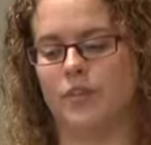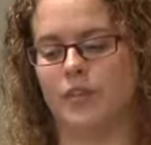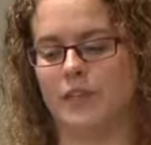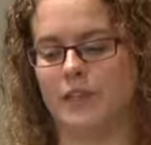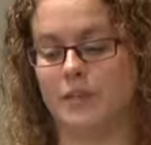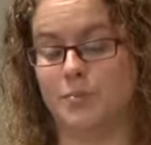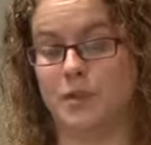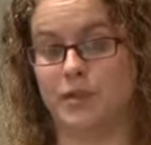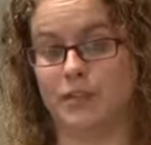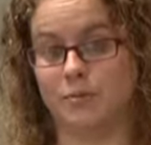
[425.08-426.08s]
the
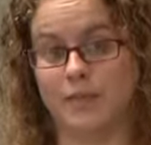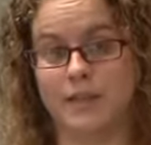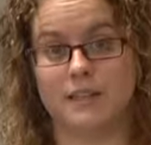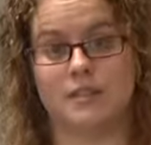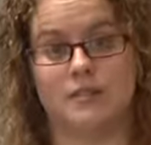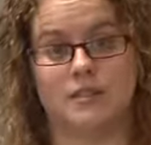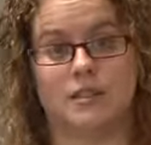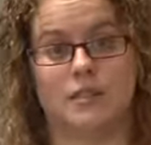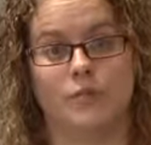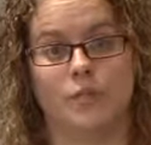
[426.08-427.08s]
experience with these service
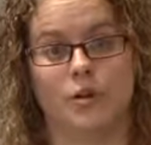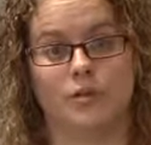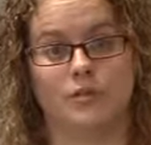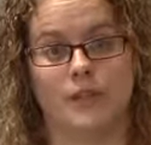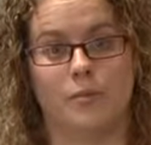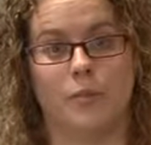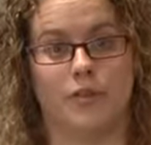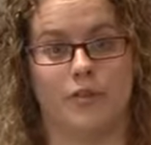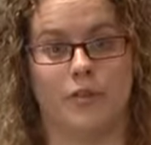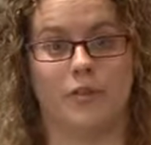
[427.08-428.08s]
delivery models and
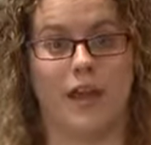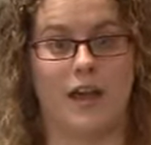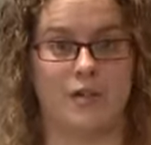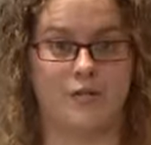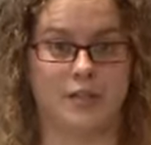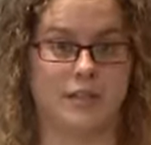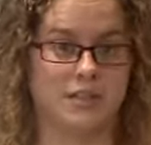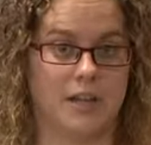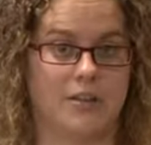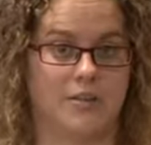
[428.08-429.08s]
whether or not they are affecting
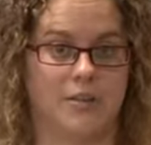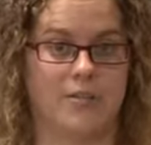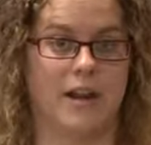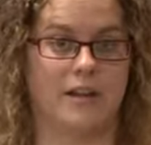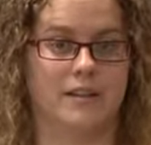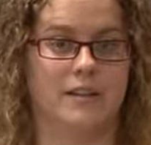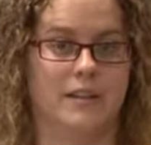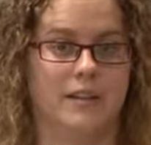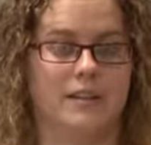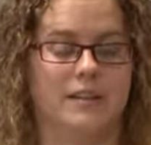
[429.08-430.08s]
change on the ground
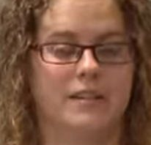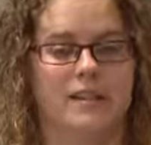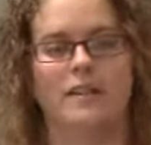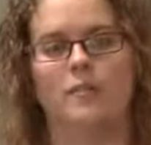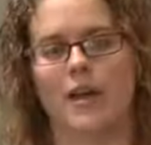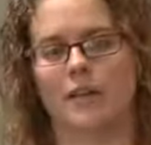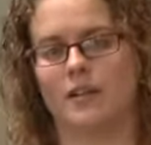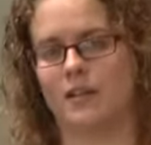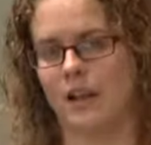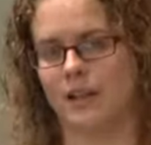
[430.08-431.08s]
in the way
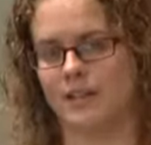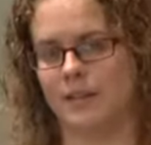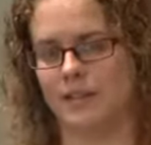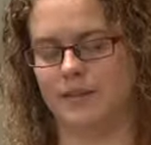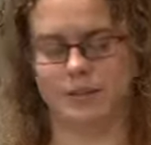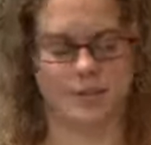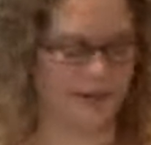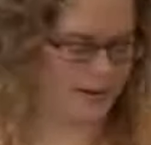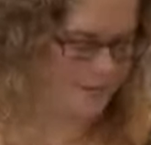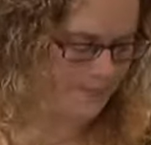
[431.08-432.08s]
that clients need them to
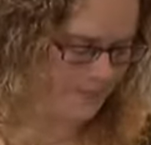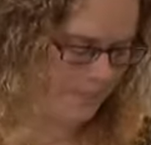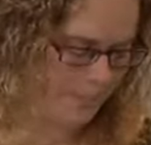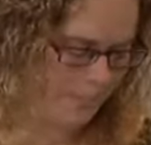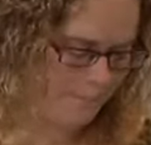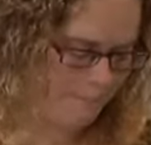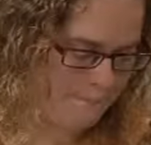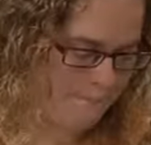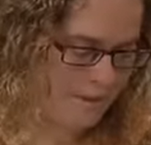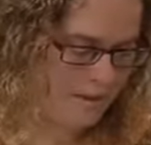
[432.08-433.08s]
be.
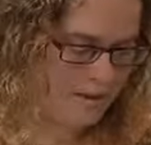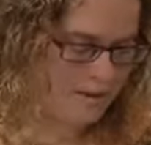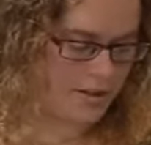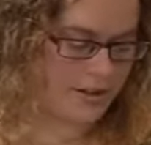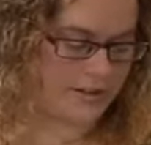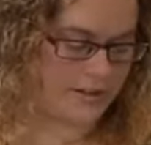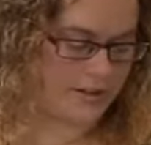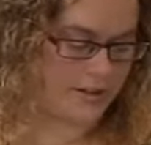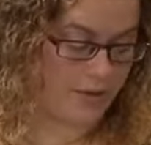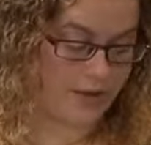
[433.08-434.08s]
So I guess
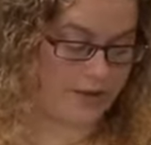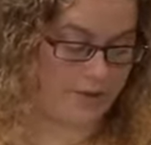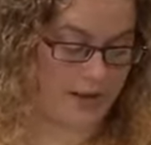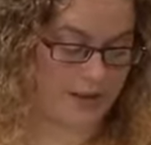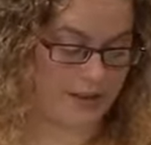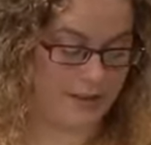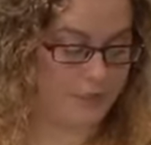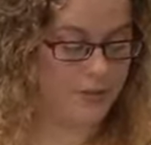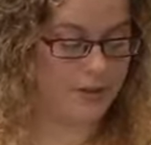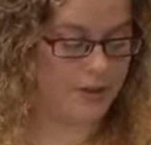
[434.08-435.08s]
the questions we ask at
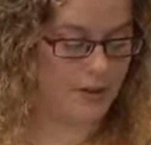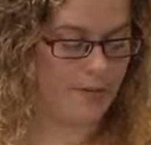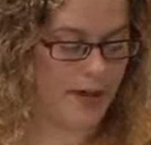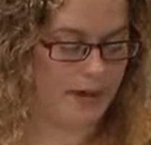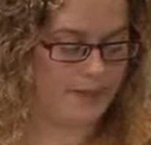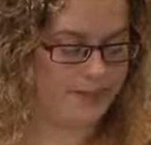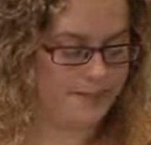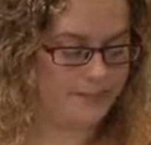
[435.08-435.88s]
this point are around